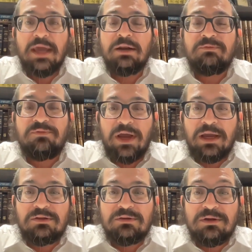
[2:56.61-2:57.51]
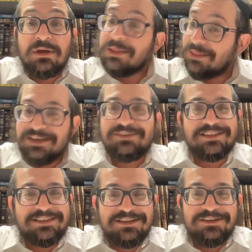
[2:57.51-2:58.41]
And in fact, they
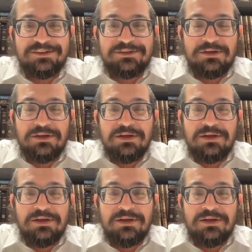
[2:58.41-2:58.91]
succeeded.